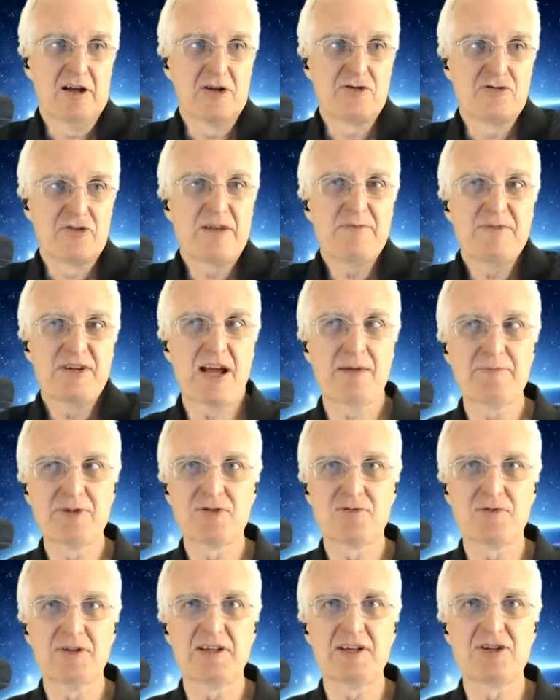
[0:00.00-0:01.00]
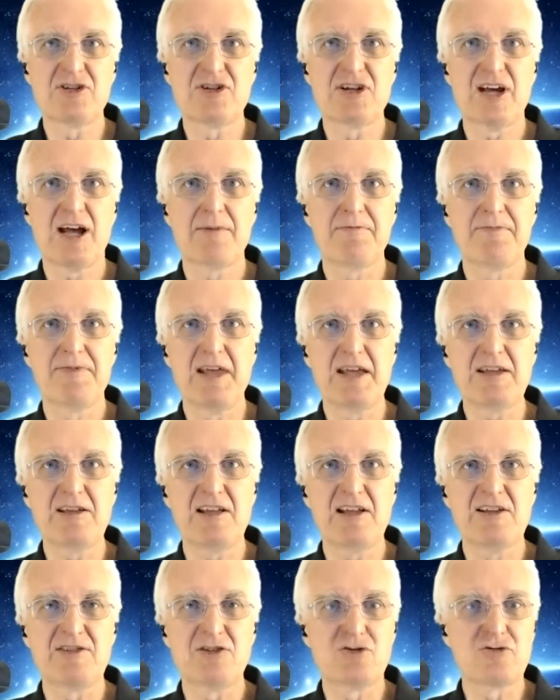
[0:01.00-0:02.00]
a dream job is really a job that
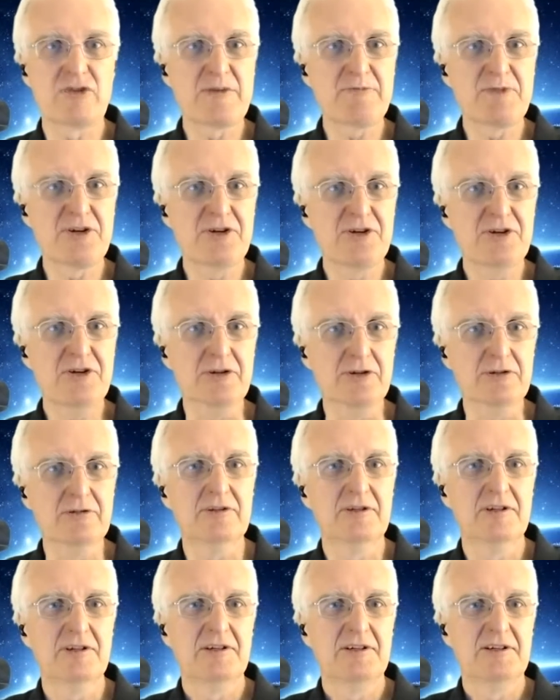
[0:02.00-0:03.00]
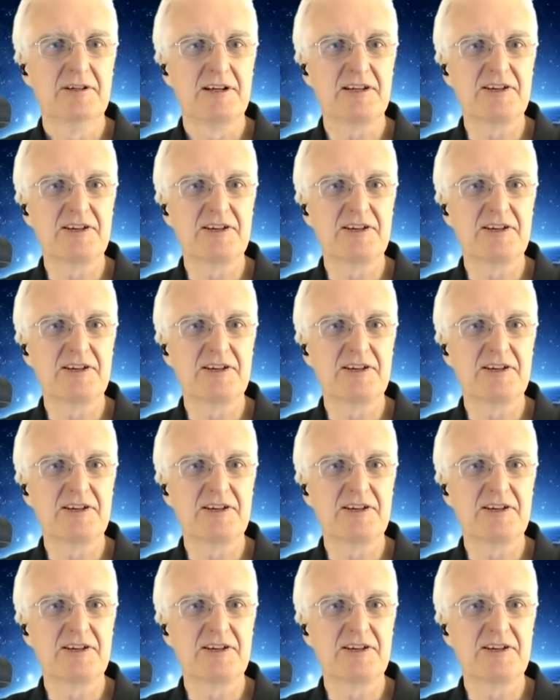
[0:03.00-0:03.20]
is a dream to do. It